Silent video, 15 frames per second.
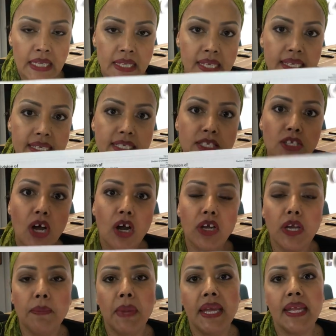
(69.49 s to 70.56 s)
This
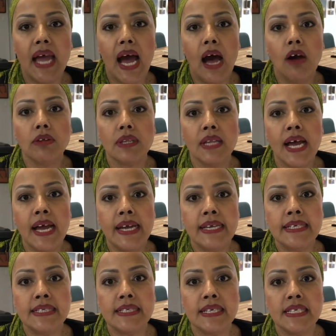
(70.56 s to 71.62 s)
document
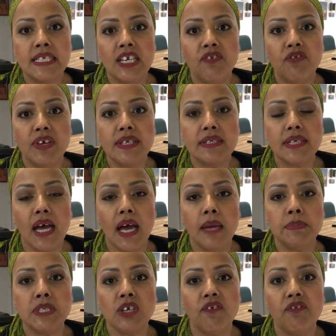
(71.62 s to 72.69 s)
outlines the different
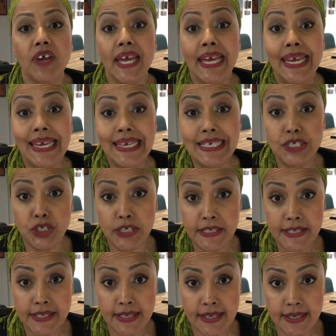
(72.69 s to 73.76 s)
types of
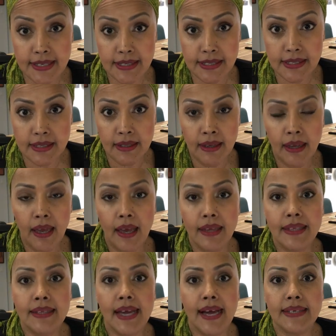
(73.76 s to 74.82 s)
agencies
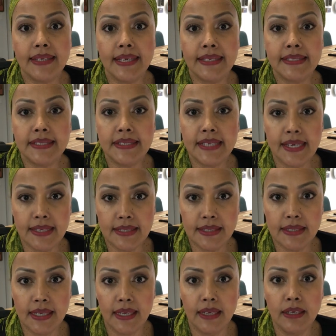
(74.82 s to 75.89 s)
that
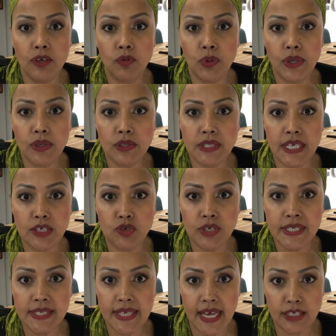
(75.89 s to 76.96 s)
exist in a real estate
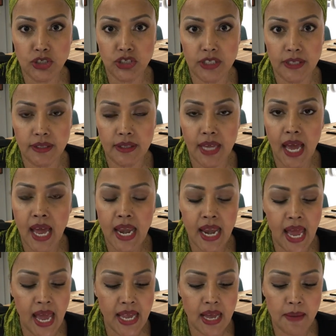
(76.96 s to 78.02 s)
transaction, and
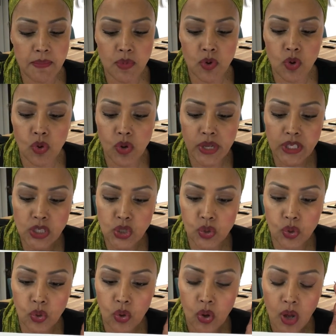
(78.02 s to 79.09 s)
I am going
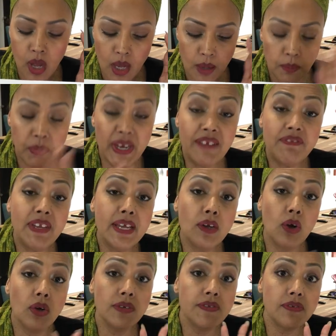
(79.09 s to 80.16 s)
to briefly
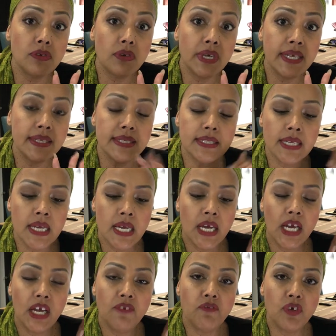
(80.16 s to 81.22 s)
go through it.
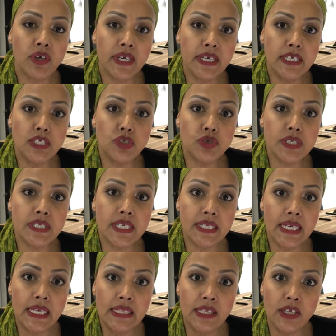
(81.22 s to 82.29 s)
If you're interested
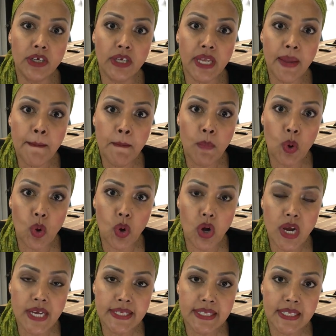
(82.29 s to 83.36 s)
in learning
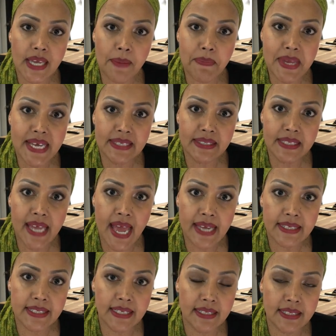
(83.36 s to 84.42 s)
more, send me a
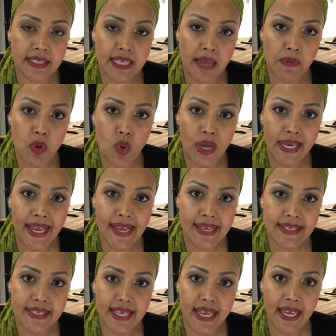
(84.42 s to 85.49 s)
text at
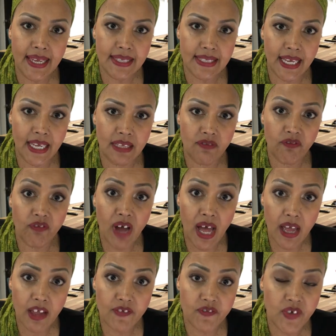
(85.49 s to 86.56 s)

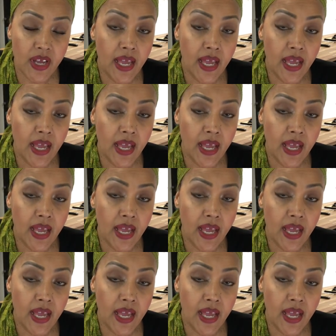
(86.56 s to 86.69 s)
718-885.